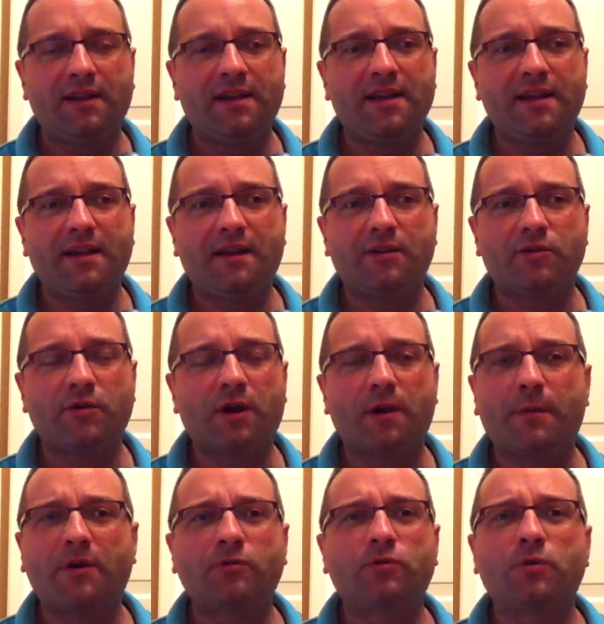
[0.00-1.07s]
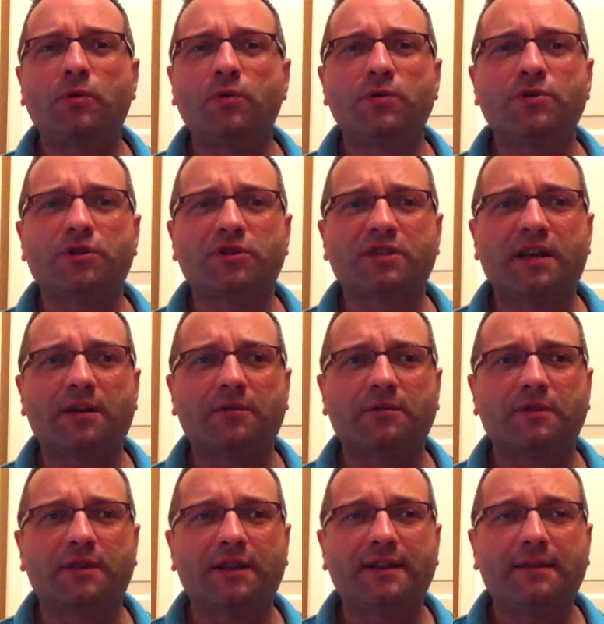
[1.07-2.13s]
here you're about to lose your
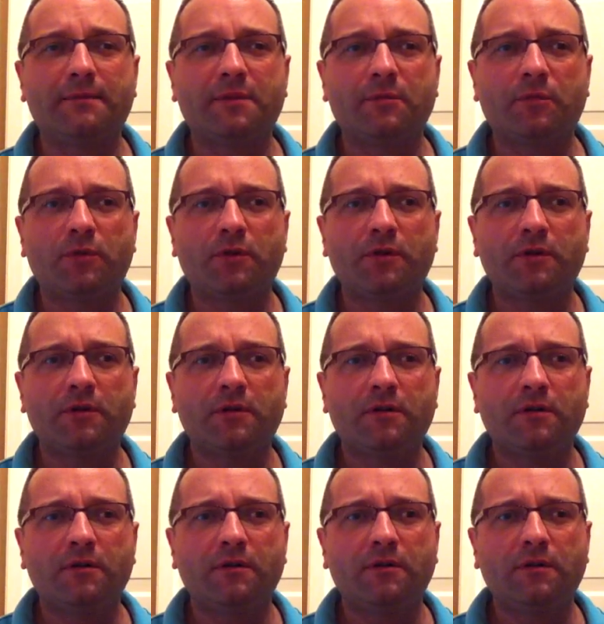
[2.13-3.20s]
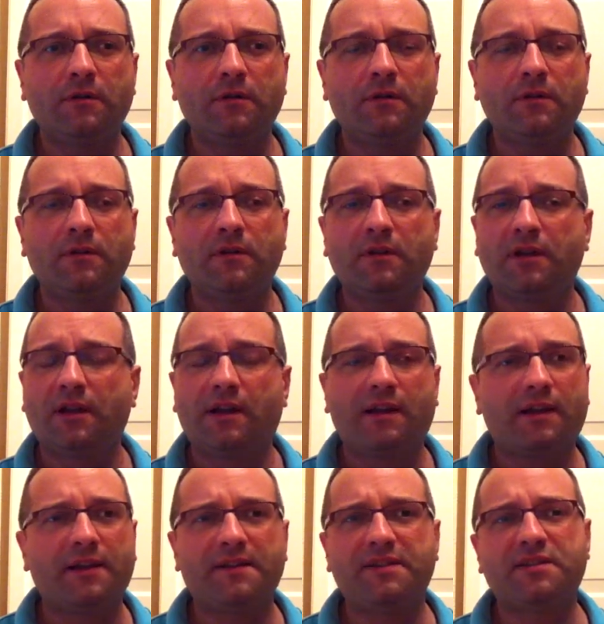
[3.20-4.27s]
sound. A little bit more,
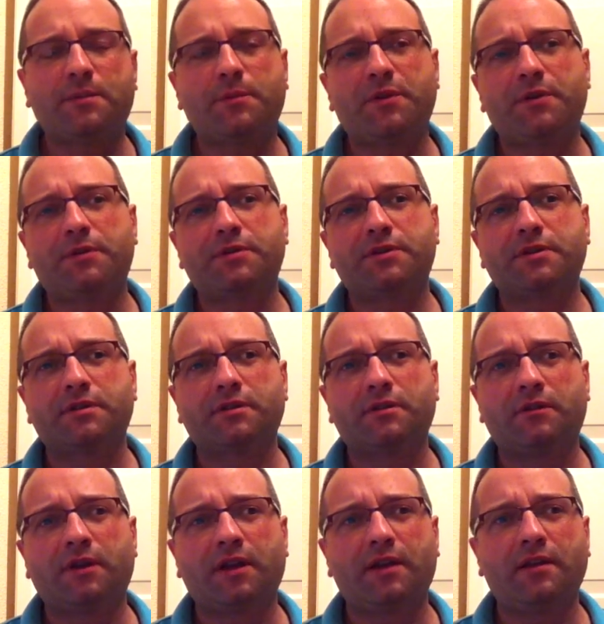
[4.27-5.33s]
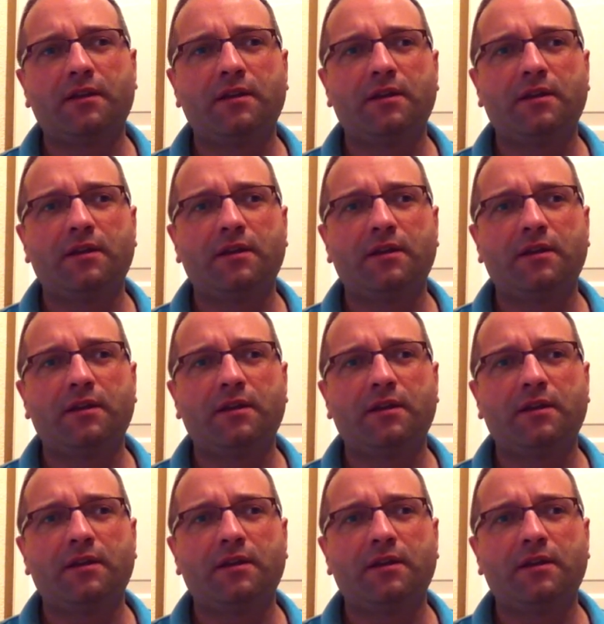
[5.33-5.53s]
it disappears. Okay?